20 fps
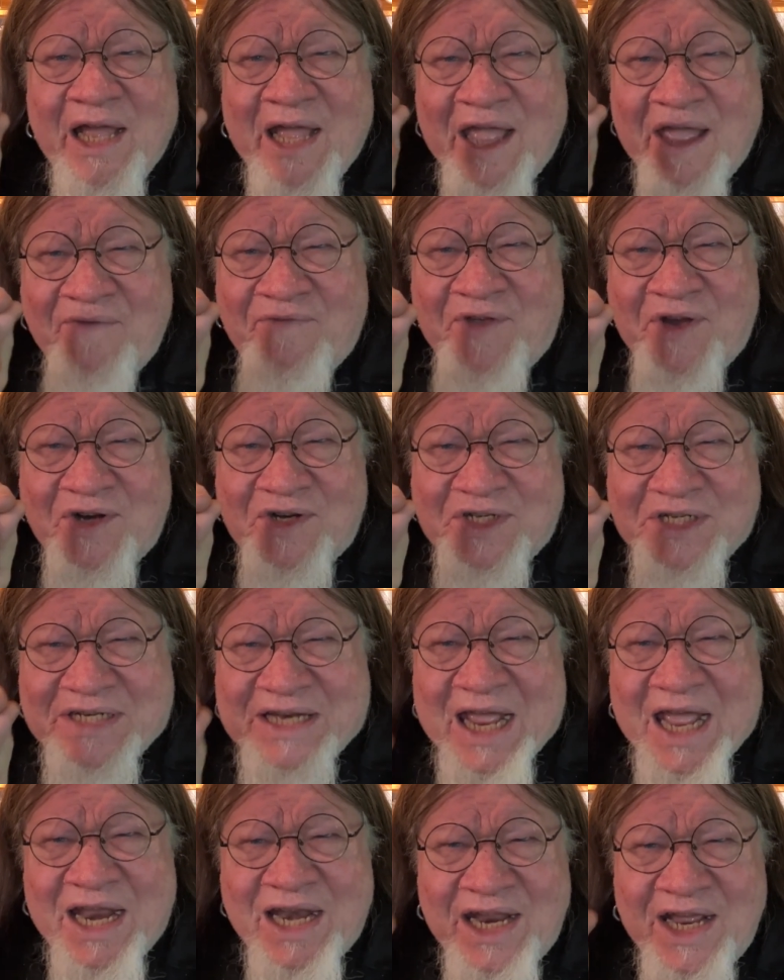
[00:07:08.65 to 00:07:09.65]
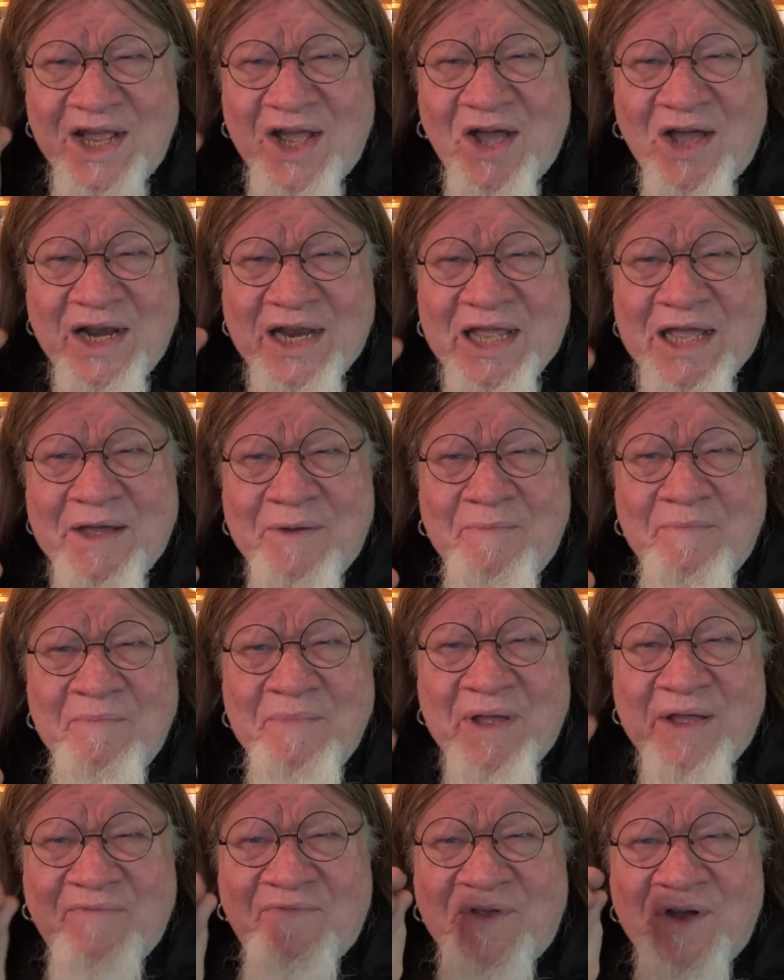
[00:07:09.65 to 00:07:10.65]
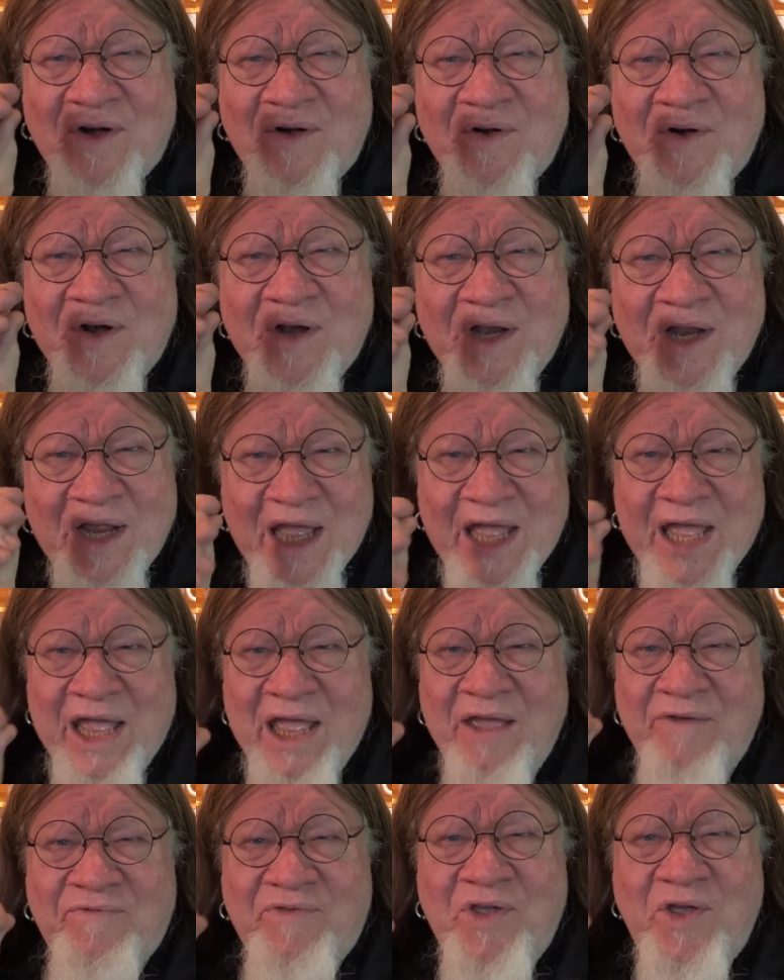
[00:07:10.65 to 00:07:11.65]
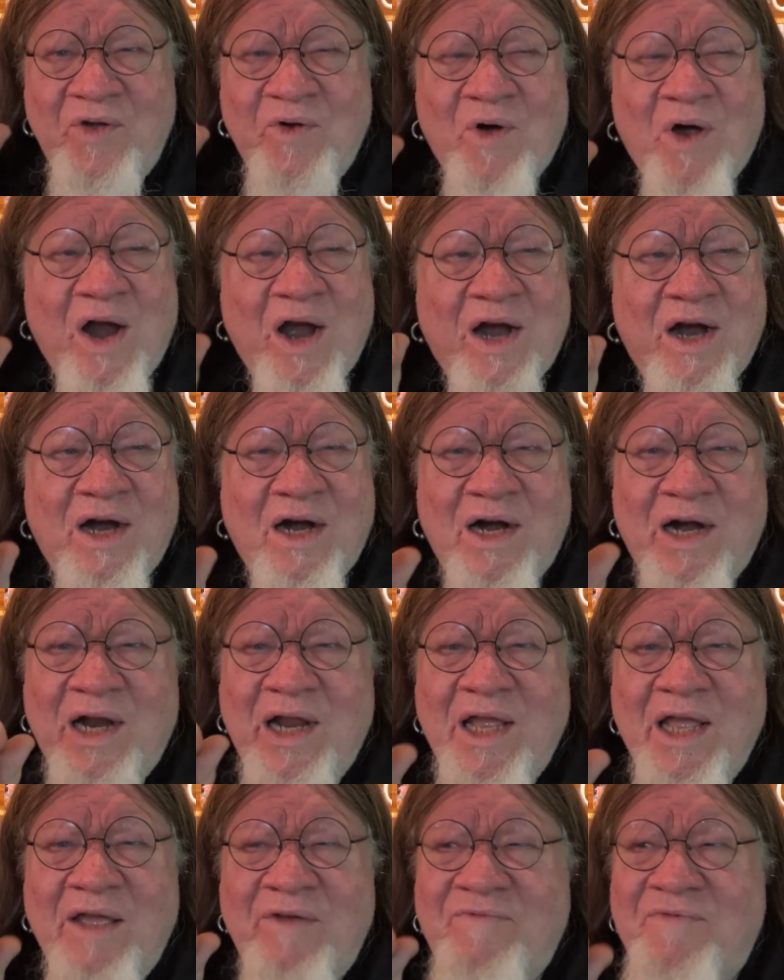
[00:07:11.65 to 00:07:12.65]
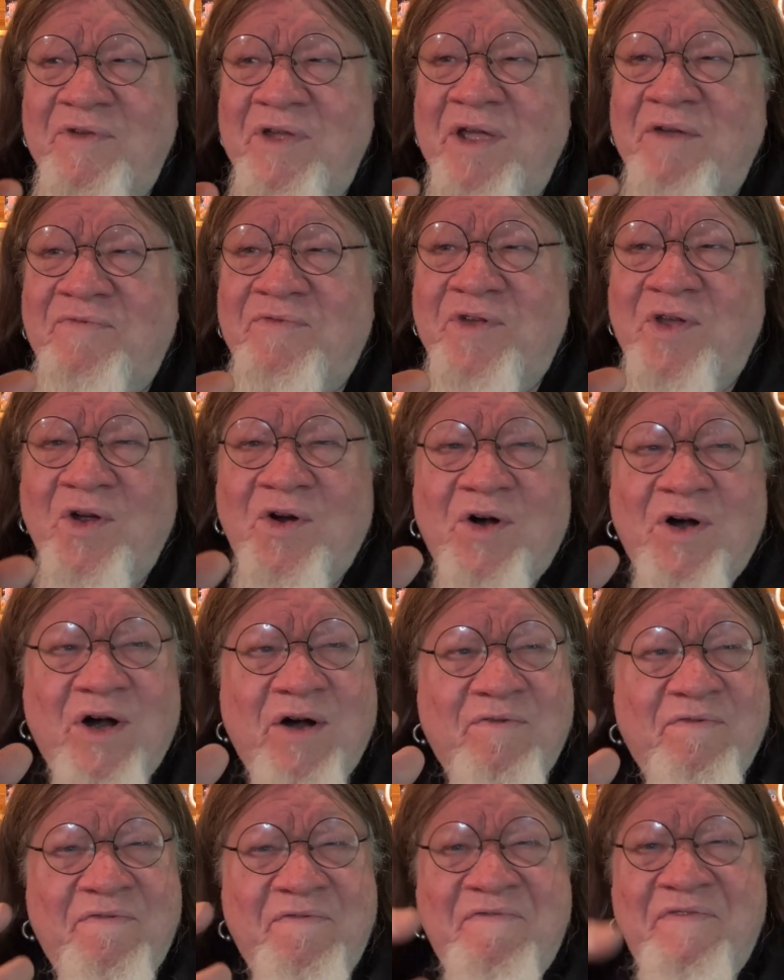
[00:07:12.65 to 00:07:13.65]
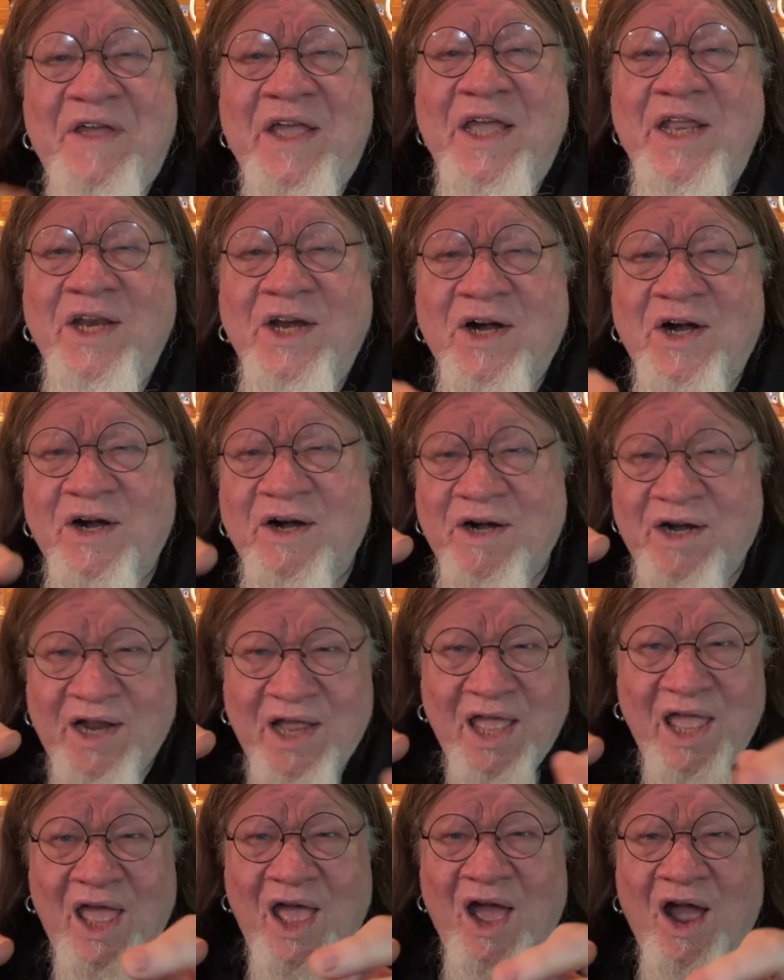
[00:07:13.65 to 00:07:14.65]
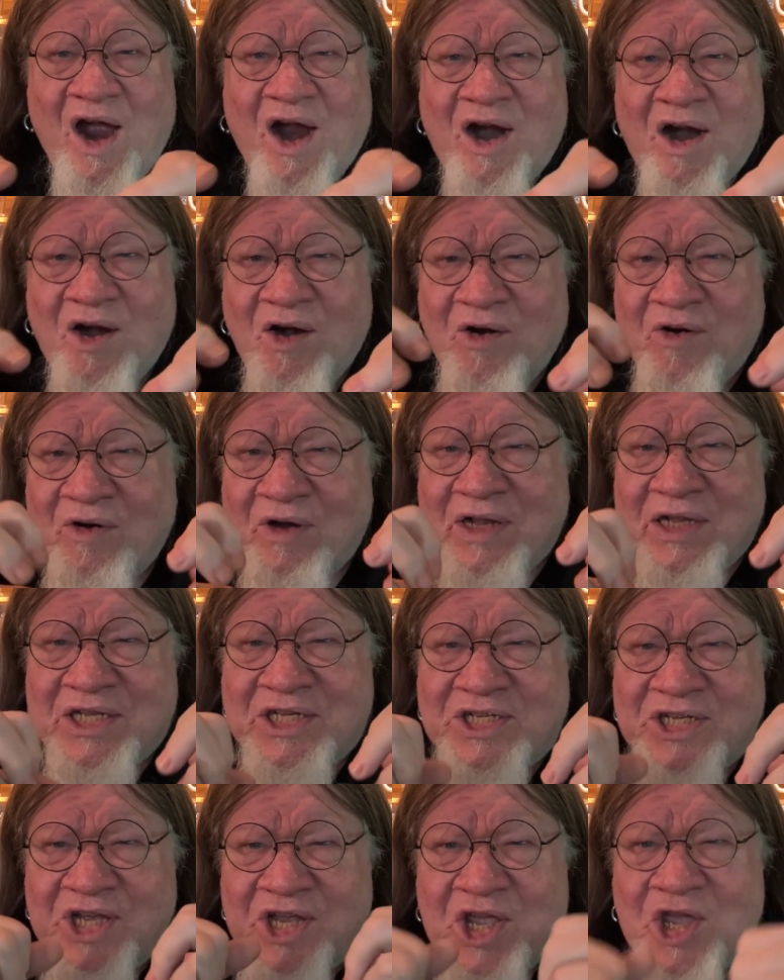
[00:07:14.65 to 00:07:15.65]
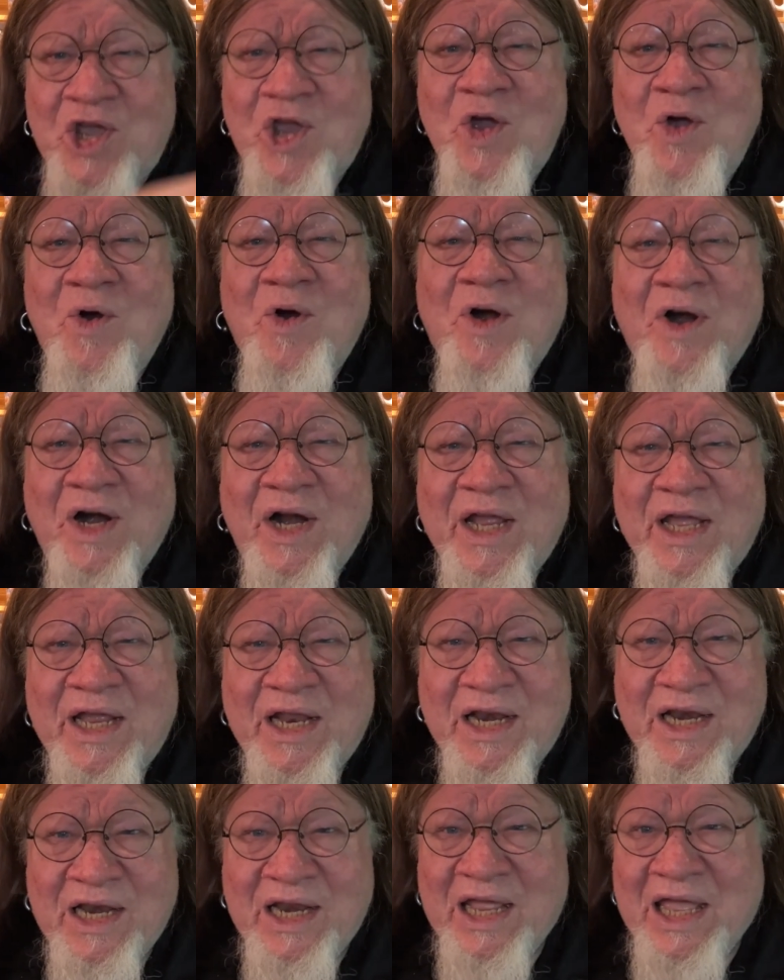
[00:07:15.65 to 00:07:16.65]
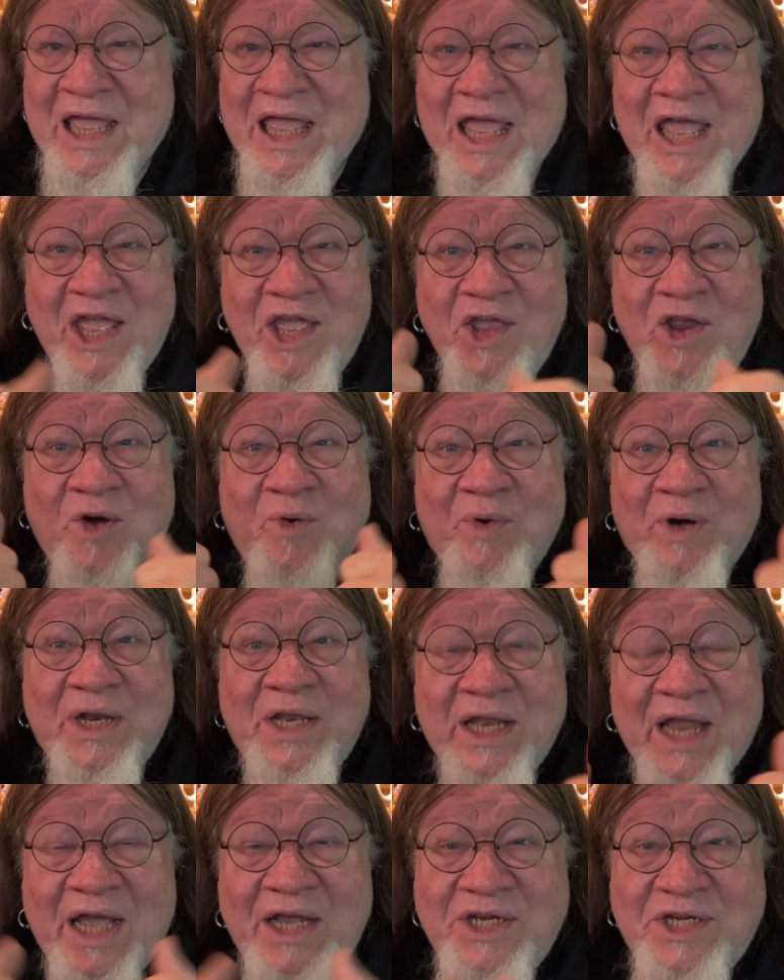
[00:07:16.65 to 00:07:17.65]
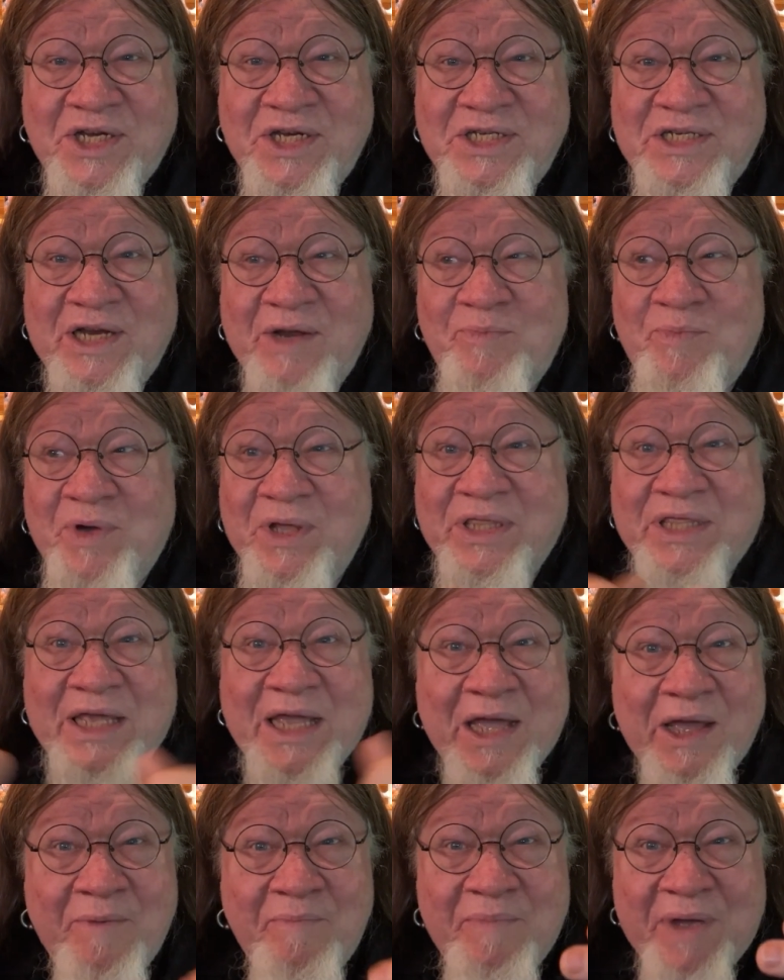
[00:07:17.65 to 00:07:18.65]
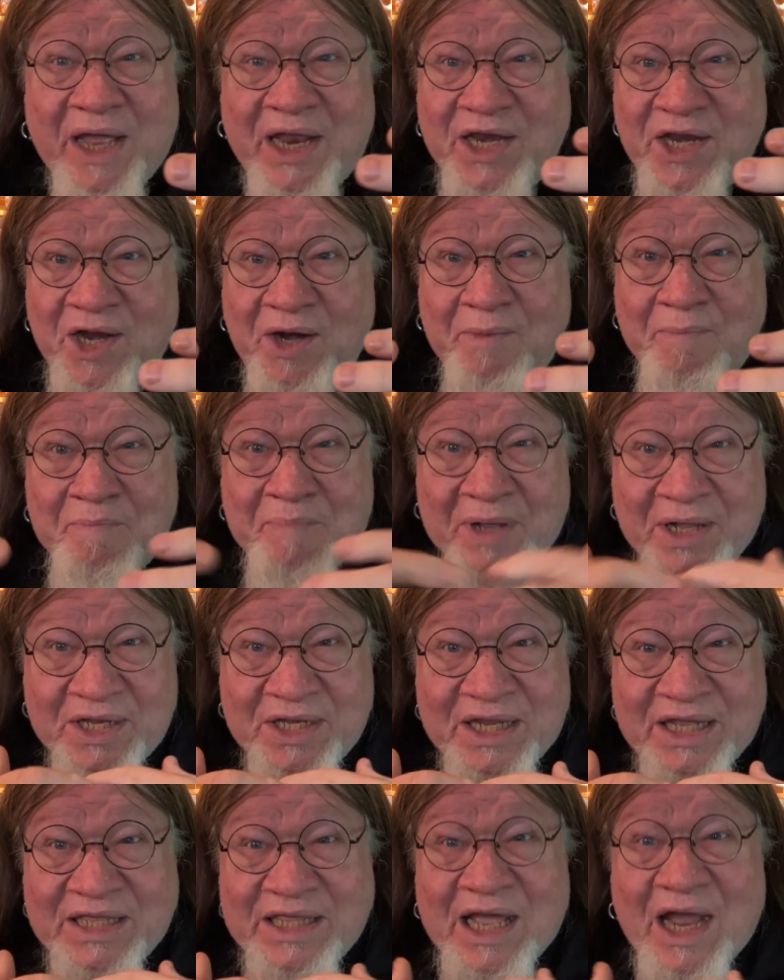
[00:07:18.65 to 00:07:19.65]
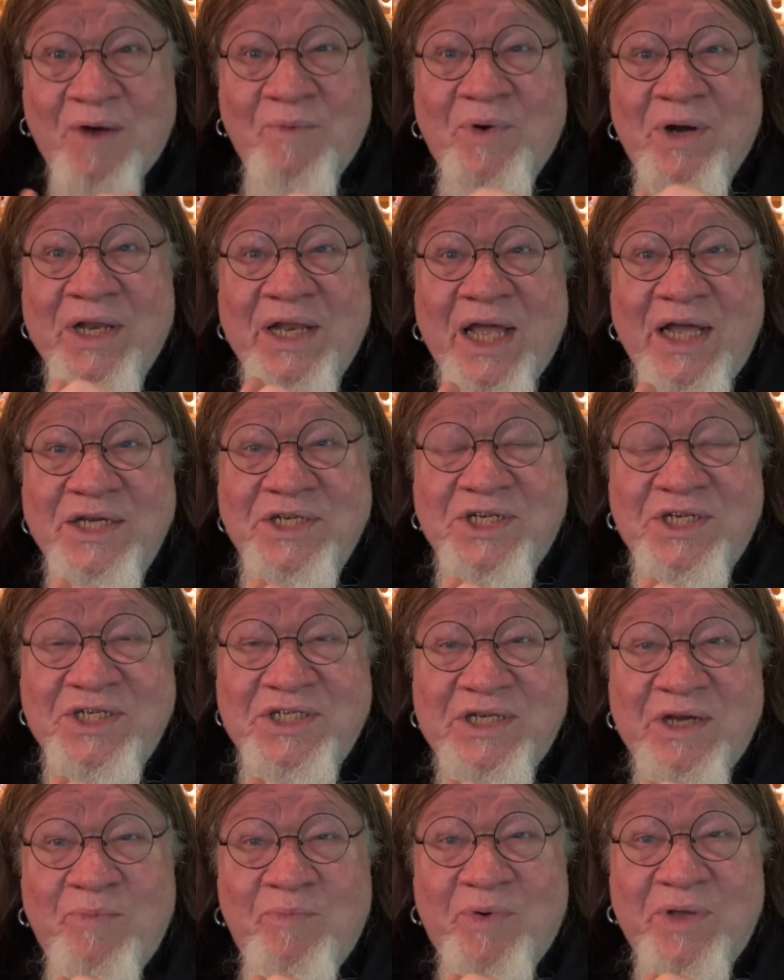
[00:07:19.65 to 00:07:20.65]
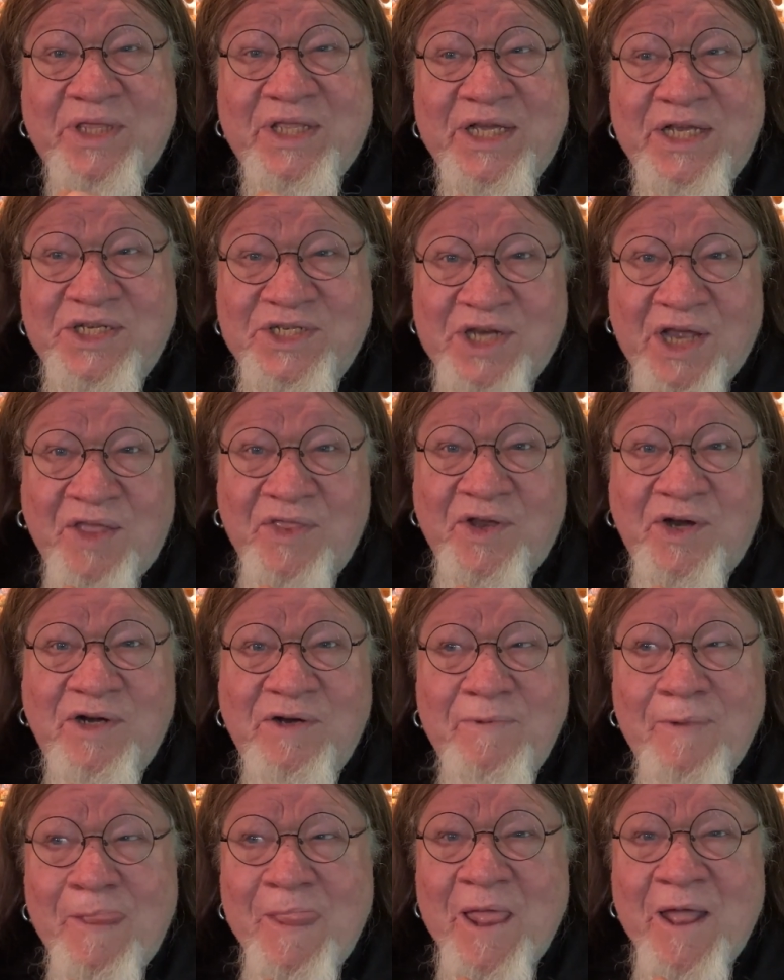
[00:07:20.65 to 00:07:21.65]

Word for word: If you're standing on him, if you're if you are if if your feet are are secure in your relationship with him and you're building that relationship with each other